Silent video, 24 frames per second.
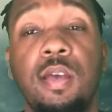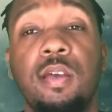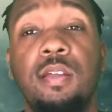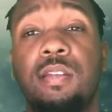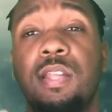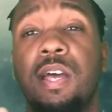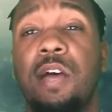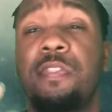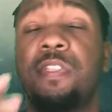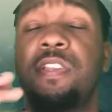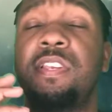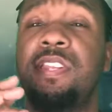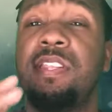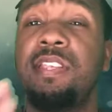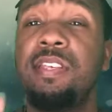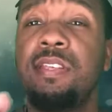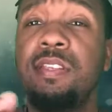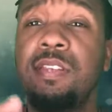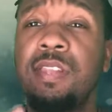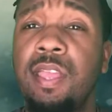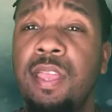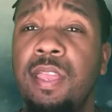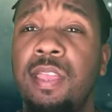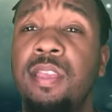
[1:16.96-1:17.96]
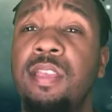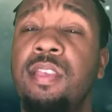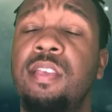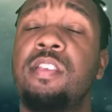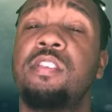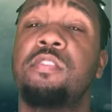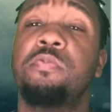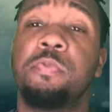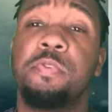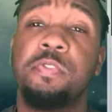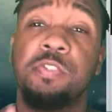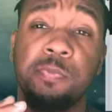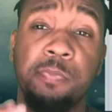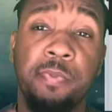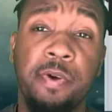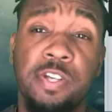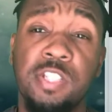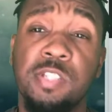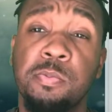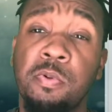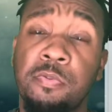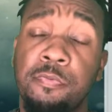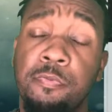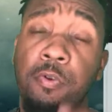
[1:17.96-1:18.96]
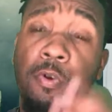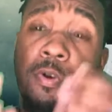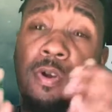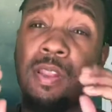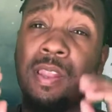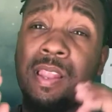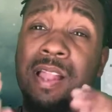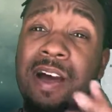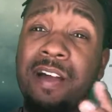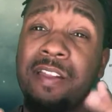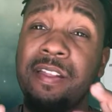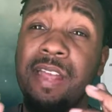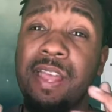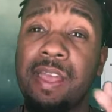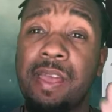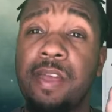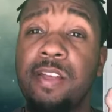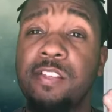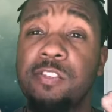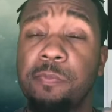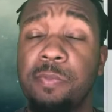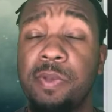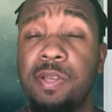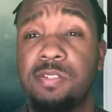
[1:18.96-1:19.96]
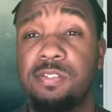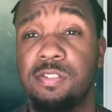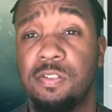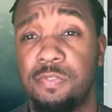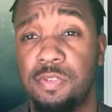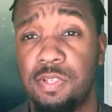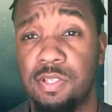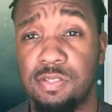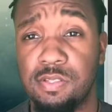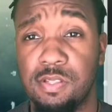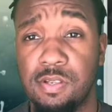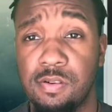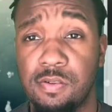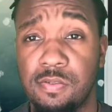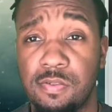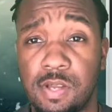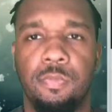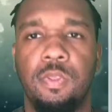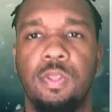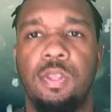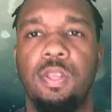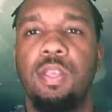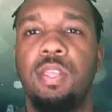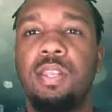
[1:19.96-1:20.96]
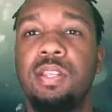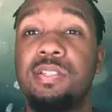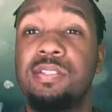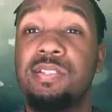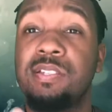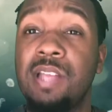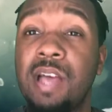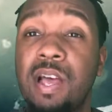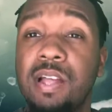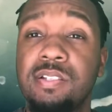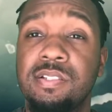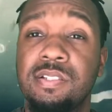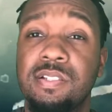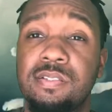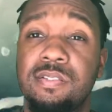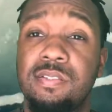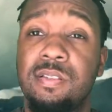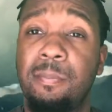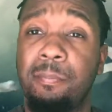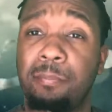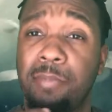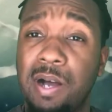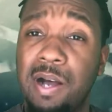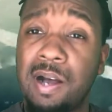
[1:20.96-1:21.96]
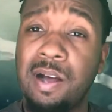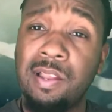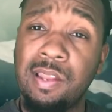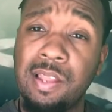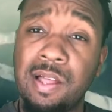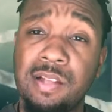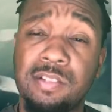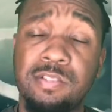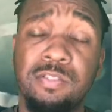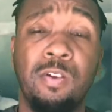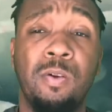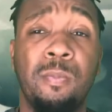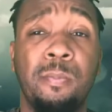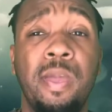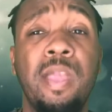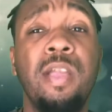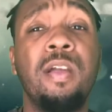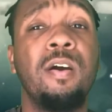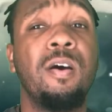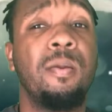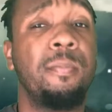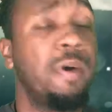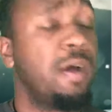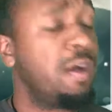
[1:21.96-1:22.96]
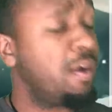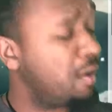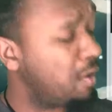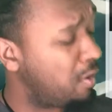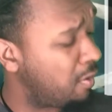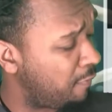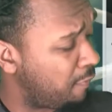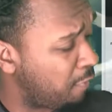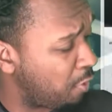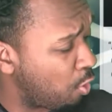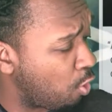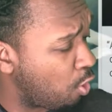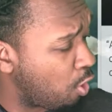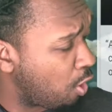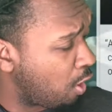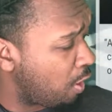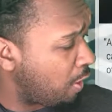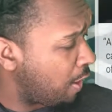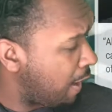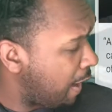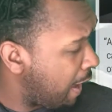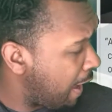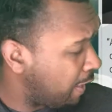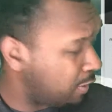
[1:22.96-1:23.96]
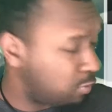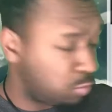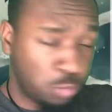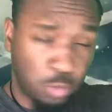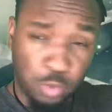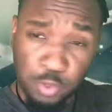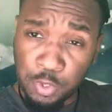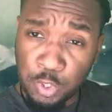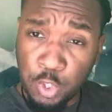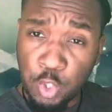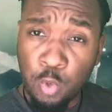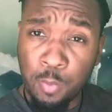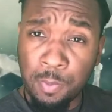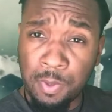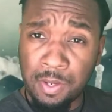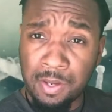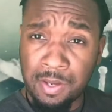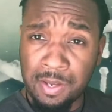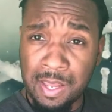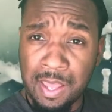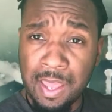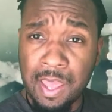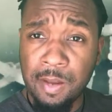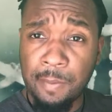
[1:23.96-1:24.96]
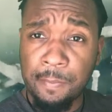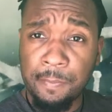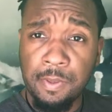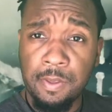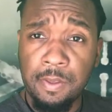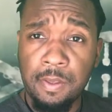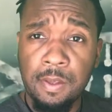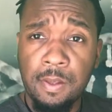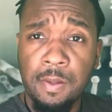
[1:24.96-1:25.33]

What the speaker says: now the DNA is responsible for a lot of aspects of yourself. It is not just the biological makeup of your actual human anatomy,